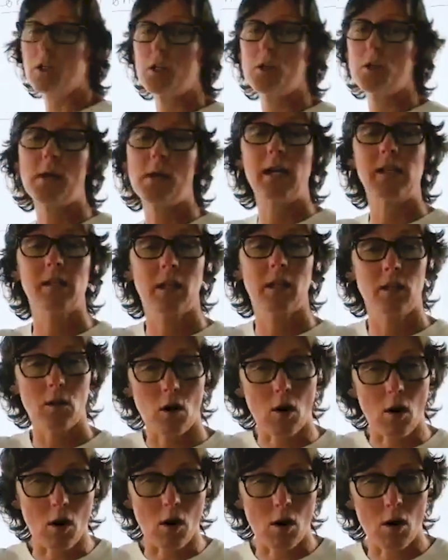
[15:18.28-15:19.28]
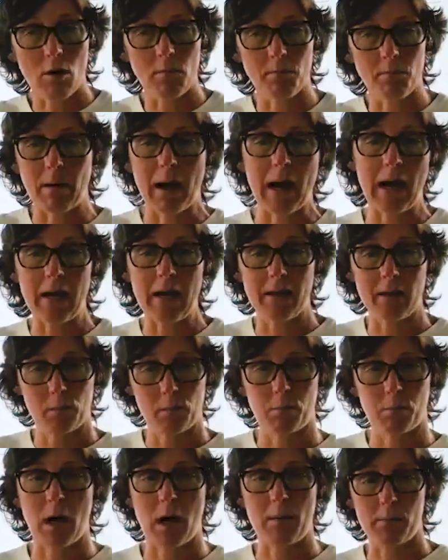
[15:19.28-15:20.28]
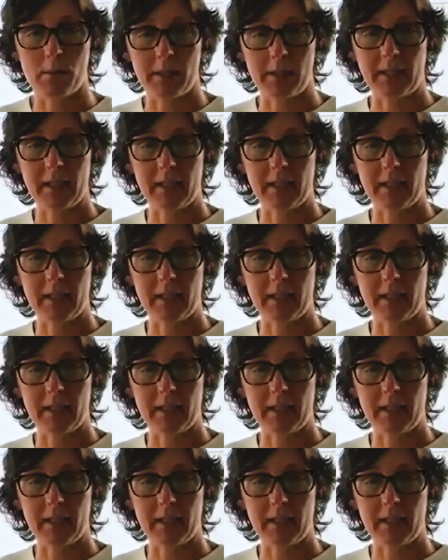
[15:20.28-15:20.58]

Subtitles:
you guys can all buy this property